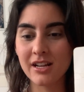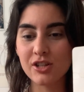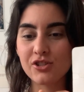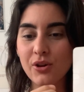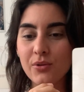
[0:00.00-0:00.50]

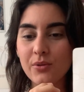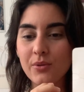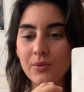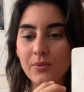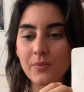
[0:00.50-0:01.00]
So
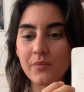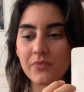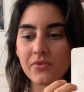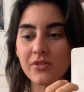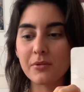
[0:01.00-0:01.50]

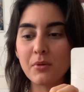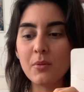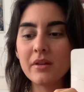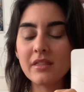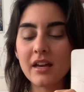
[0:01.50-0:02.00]
the
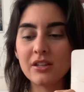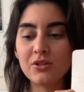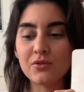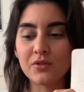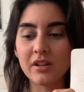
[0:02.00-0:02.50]
moment that
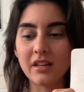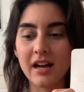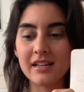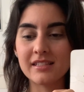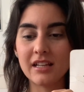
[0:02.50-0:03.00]
you
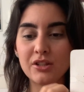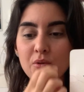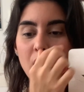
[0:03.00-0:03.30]
realize that you